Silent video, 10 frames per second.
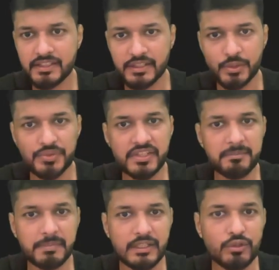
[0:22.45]

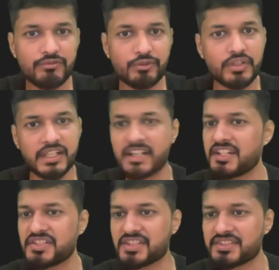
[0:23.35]
using below 4
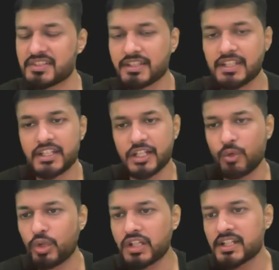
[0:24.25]
conditions.
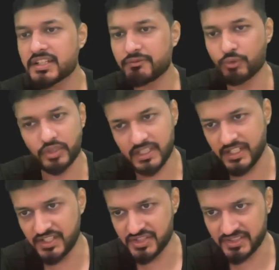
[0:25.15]
Now what are the 4
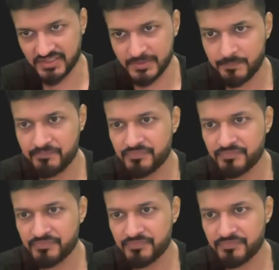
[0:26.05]
conditions?